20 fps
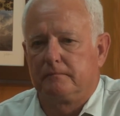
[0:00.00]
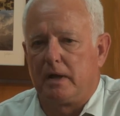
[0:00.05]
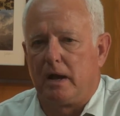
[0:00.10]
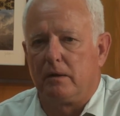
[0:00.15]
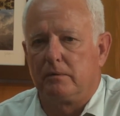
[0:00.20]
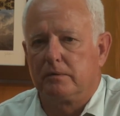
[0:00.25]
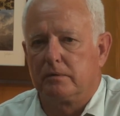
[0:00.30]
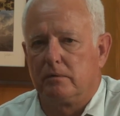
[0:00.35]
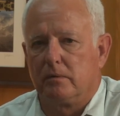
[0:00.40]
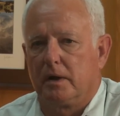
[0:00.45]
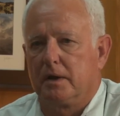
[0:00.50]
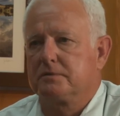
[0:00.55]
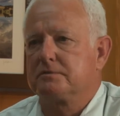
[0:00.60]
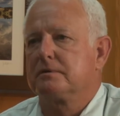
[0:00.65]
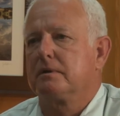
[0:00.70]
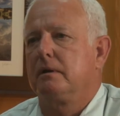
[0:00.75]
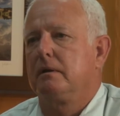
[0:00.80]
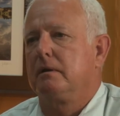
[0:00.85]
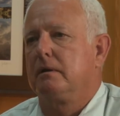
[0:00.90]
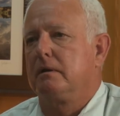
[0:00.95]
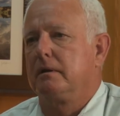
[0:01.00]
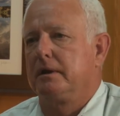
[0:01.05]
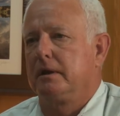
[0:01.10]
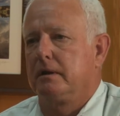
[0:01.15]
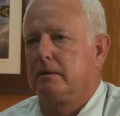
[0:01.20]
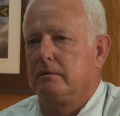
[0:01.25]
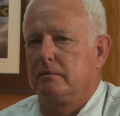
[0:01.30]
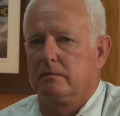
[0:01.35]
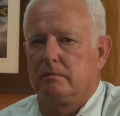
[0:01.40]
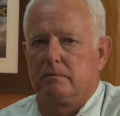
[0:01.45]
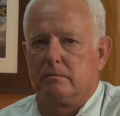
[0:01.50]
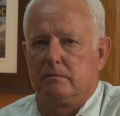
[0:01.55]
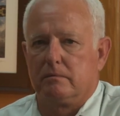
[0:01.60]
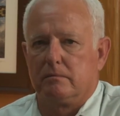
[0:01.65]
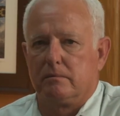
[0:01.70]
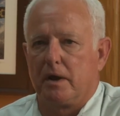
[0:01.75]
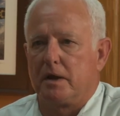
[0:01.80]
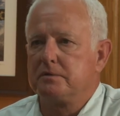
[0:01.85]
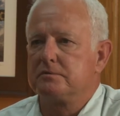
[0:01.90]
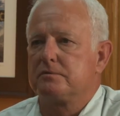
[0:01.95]
I'll digress a little into
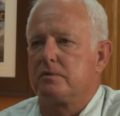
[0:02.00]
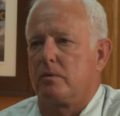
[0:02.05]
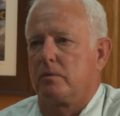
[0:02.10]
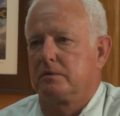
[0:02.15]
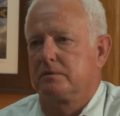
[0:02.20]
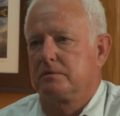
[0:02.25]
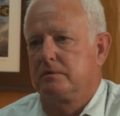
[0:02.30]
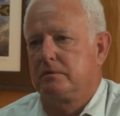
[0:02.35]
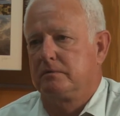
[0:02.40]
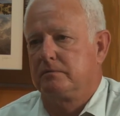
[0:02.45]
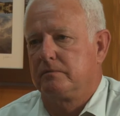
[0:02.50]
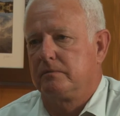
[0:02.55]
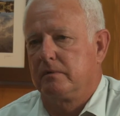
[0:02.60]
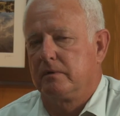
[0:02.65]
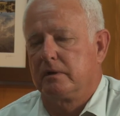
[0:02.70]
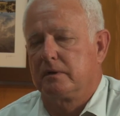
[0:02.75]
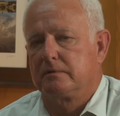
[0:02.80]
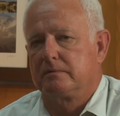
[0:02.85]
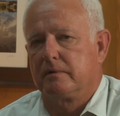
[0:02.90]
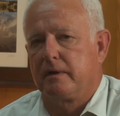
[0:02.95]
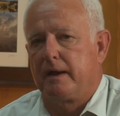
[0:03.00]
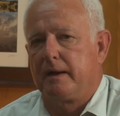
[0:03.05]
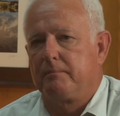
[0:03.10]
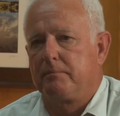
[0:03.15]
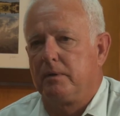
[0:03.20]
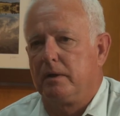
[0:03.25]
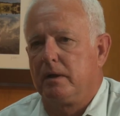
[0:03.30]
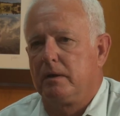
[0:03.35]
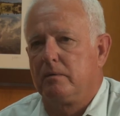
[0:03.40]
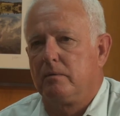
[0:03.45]
race horses, for example.